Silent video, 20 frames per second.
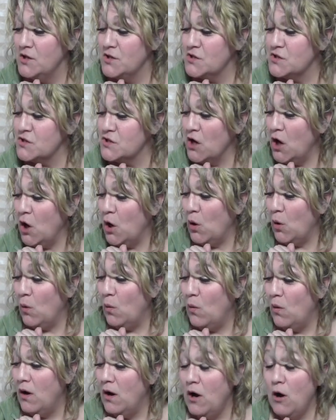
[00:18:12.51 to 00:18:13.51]

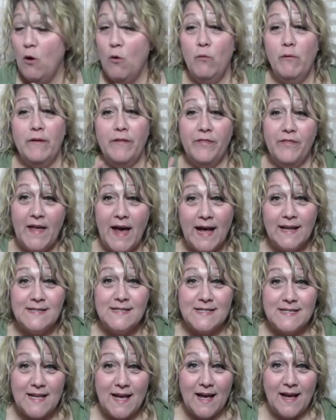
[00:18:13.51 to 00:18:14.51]
So with that
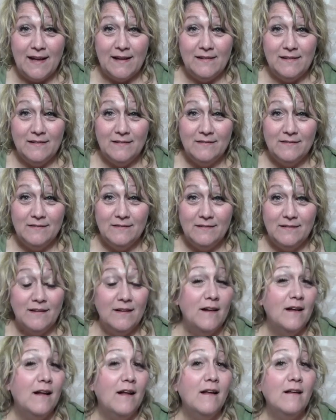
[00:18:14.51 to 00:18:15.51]
said,
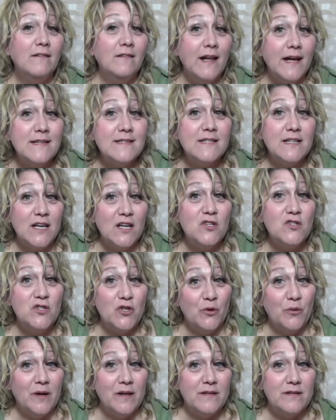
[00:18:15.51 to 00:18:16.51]
let's get
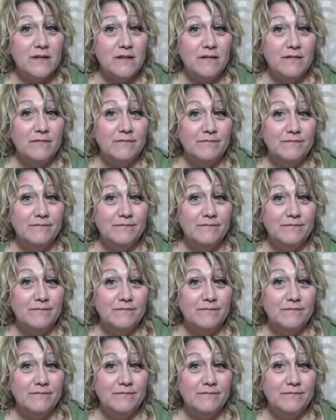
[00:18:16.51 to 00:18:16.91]
to it.